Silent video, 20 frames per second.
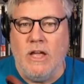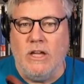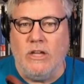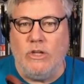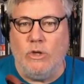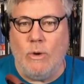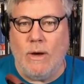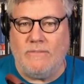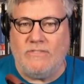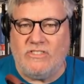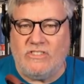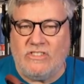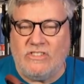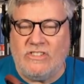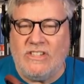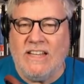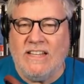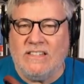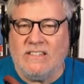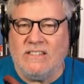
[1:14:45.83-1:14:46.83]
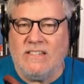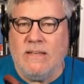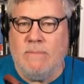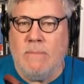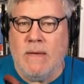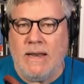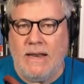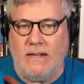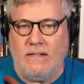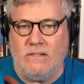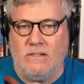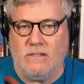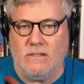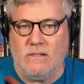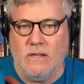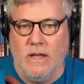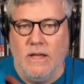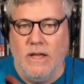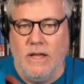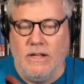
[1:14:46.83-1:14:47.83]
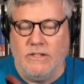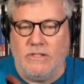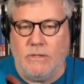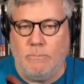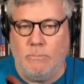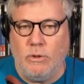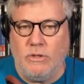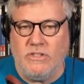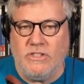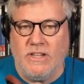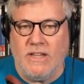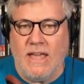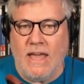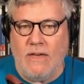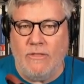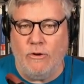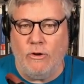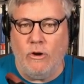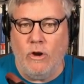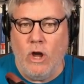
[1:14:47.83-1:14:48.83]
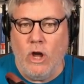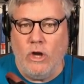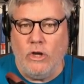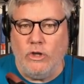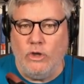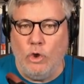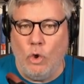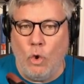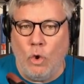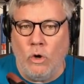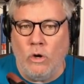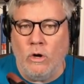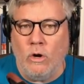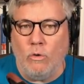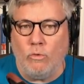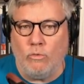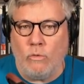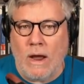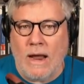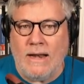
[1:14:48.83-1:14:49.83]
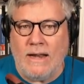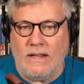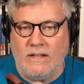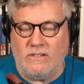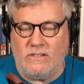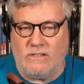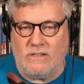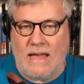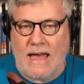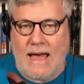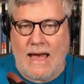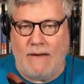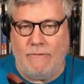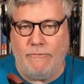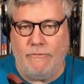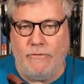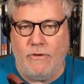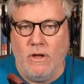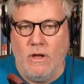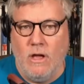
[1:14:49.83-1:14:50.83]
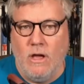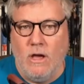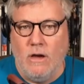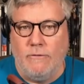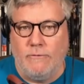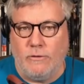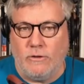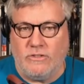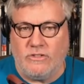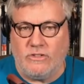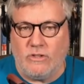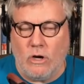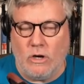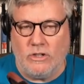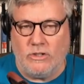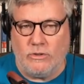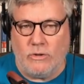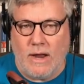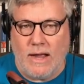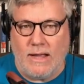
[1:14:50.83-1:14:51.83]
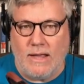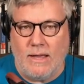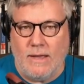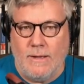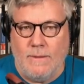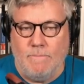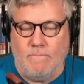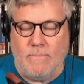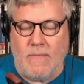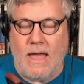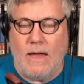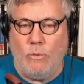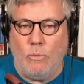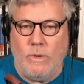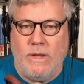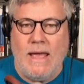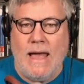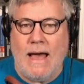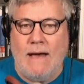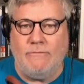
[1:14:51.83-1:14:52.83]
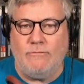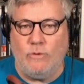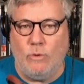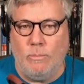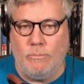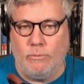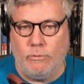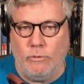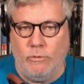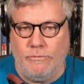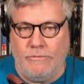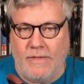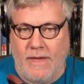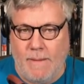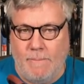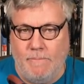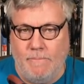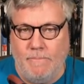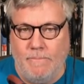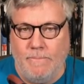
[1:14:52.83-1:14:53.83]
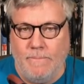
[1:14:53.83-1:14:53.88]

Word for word: you have 60 minutes to put together your writing staff for Star Trek and we have to approve them.